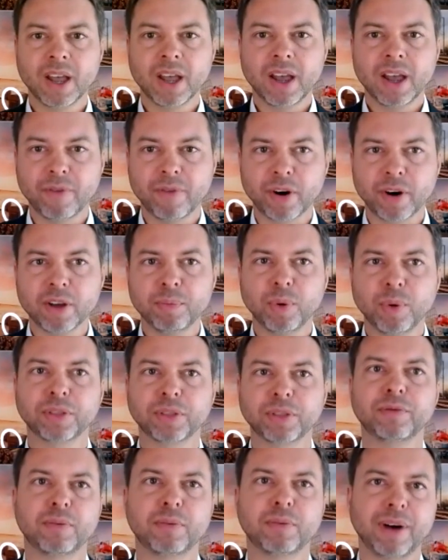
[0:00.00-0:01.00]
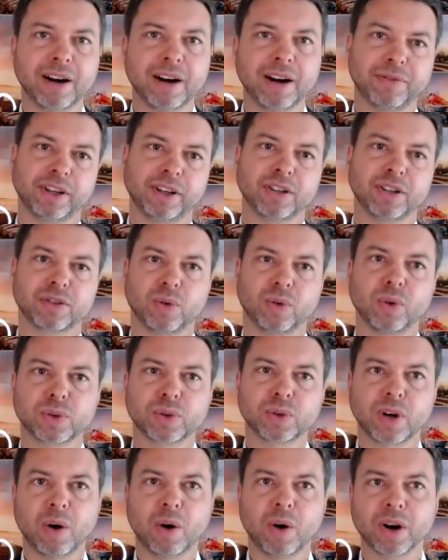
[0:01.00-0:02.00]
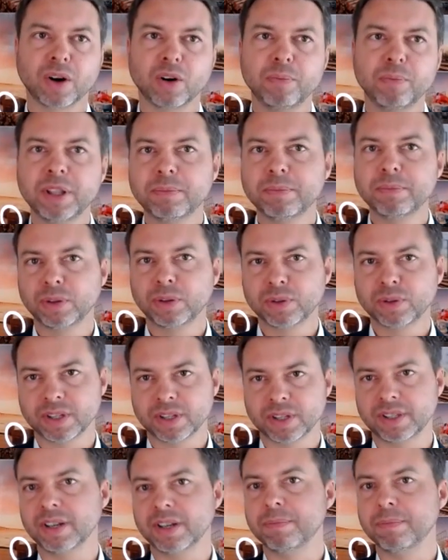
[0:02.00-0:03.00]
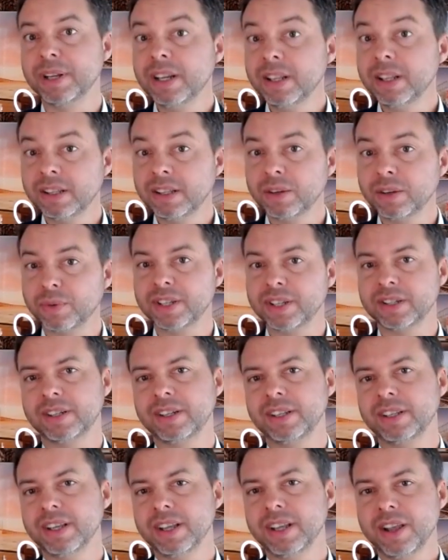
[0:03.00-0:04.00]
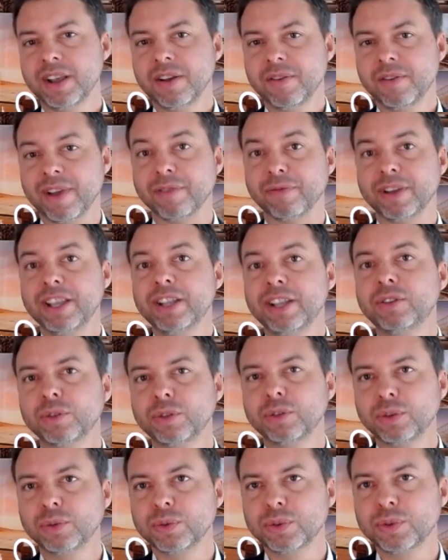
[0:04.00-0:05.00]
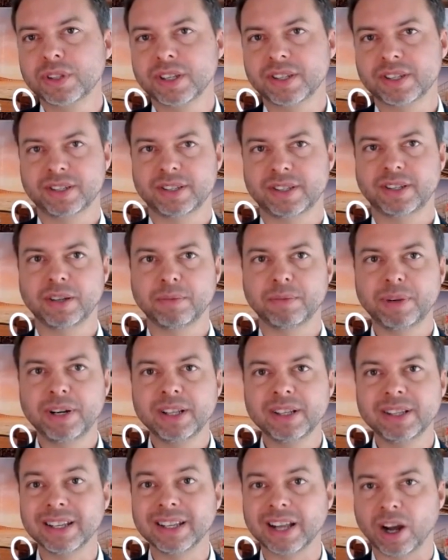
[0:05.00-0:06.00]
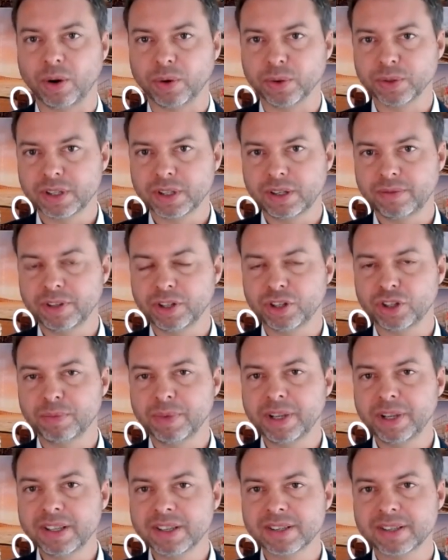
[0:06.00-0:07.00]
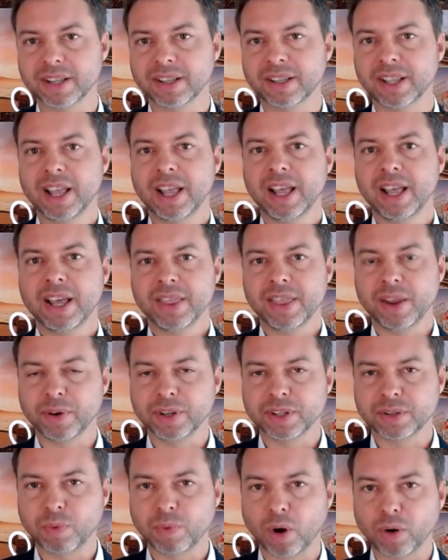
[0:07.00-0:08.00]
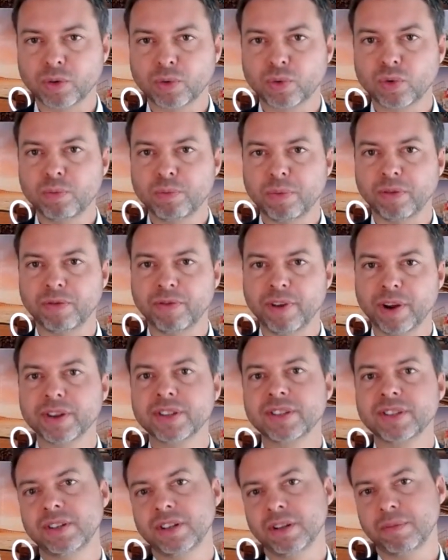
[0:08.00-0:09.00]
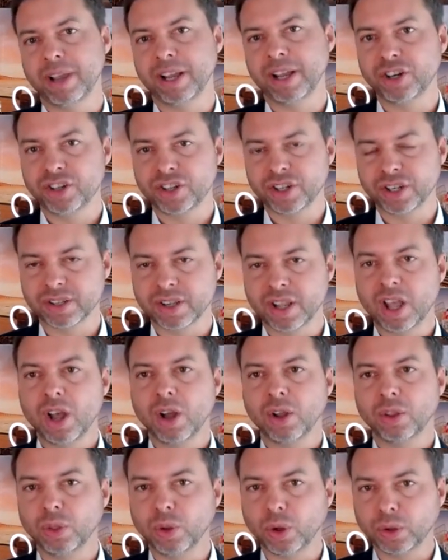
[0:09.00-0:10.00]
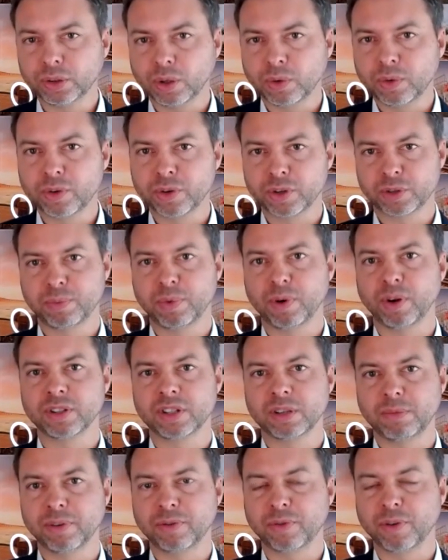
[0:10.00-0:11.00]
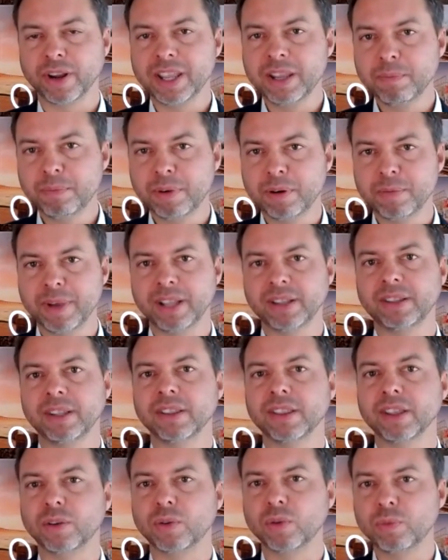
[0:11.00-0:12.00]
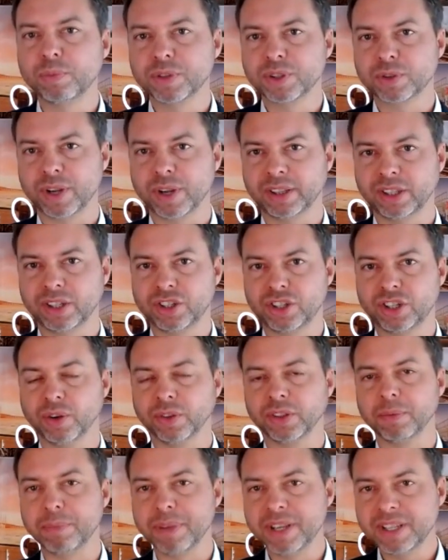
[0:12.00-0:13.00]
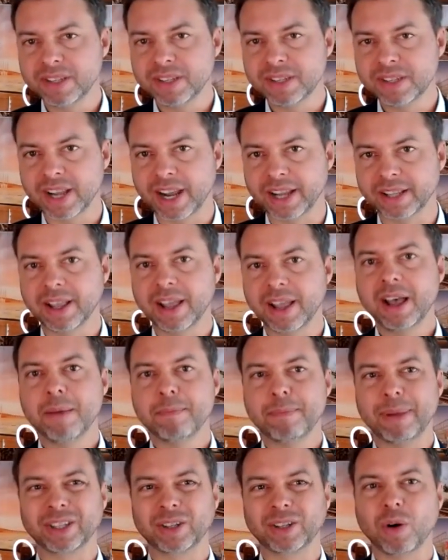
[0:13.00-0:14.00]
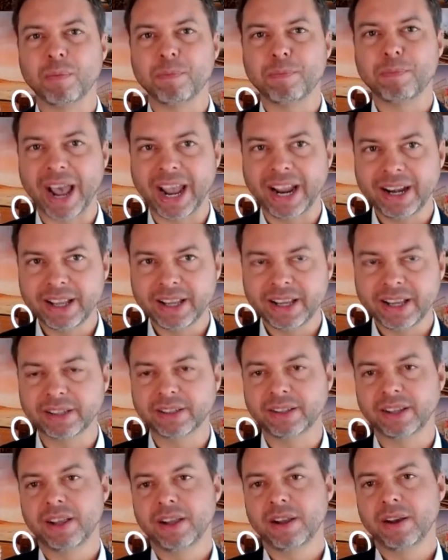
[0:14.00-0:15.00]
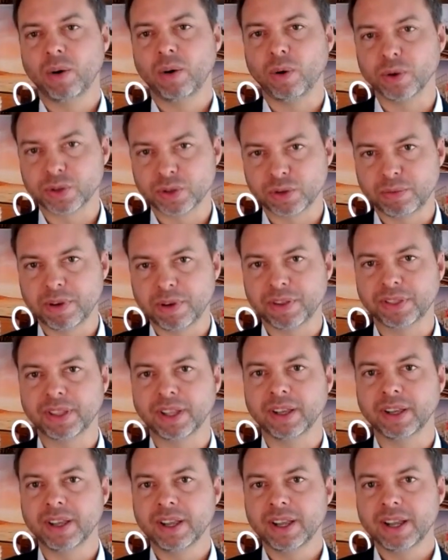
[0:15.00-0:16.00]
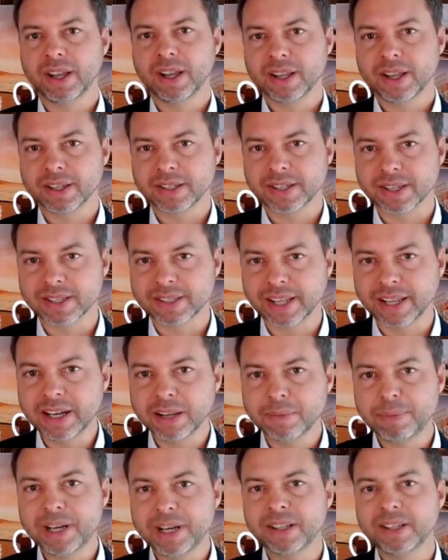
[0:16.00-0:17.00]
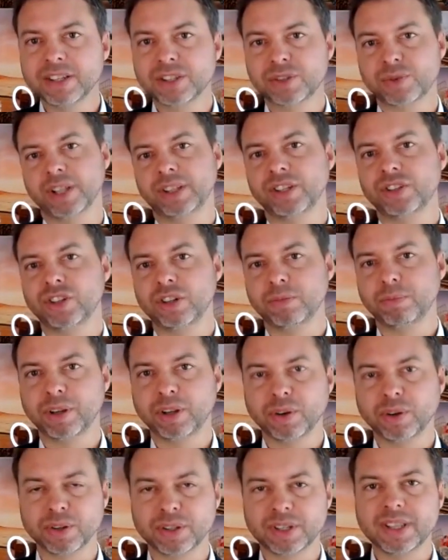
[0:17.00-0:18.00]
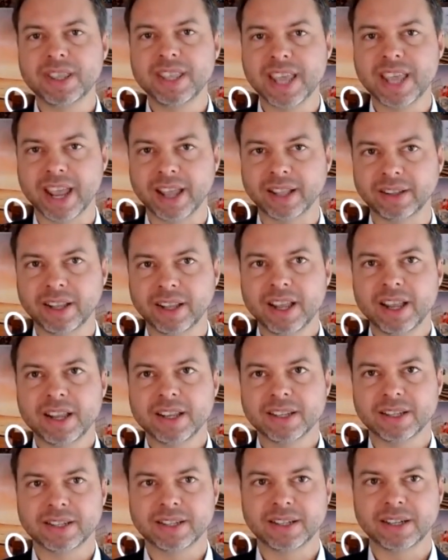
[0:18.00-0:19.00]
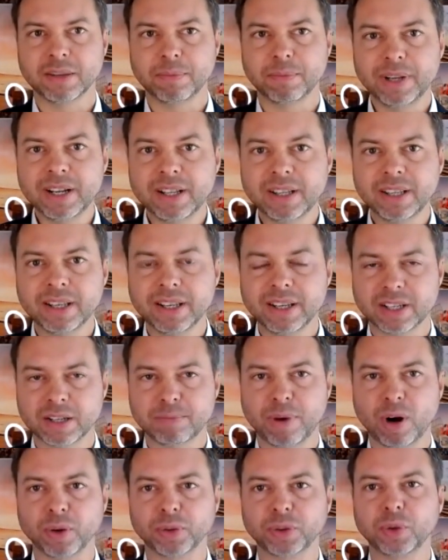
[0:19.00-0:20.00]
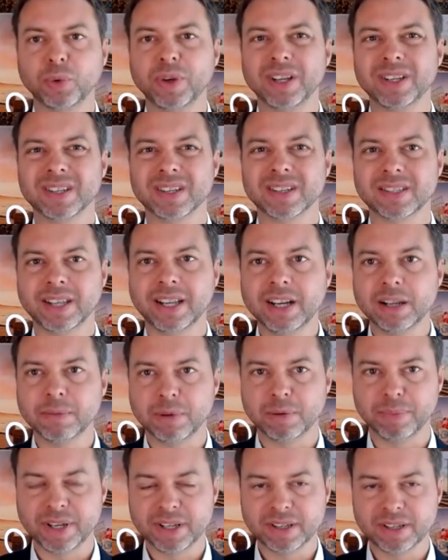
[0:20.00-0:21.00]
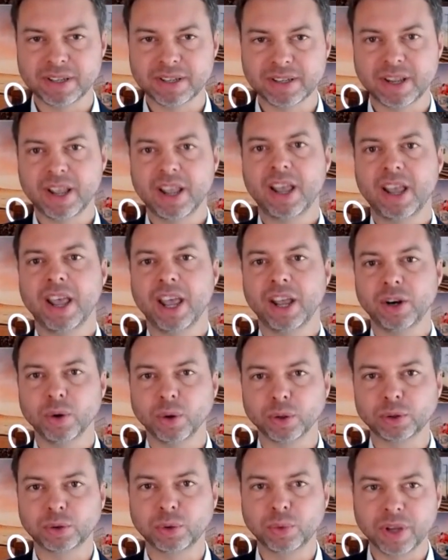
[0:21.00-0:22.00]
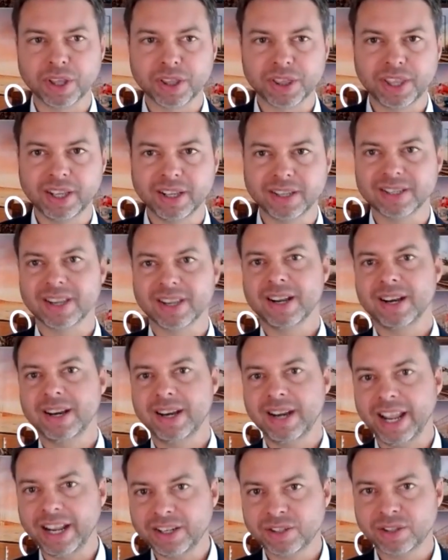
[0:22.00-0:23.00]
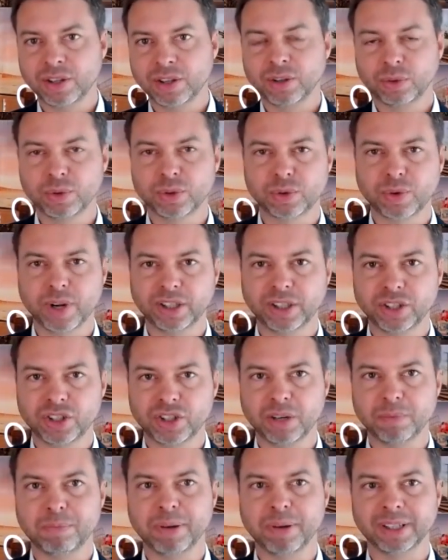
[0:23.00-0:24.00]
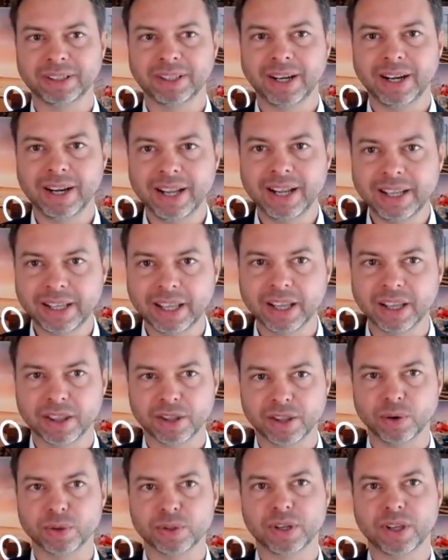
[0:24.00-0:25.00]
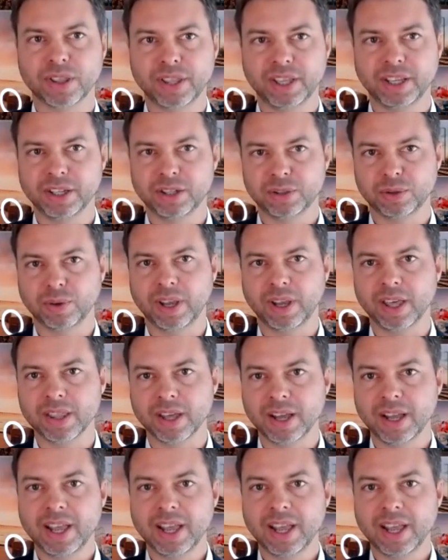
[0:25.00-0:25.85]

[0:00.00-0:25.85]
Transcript: Very important for Palfinger is also our commitment to sustainability. Recently, we have introduced a Sustainability Council, which means that there is one group of very senior managers not only responsible for implementing the group strategy on the business side, but combining it also with the sustainability strategy, because in the end, sustainability is about doing sustainable business and not doing things next to strategy, but linking those things together.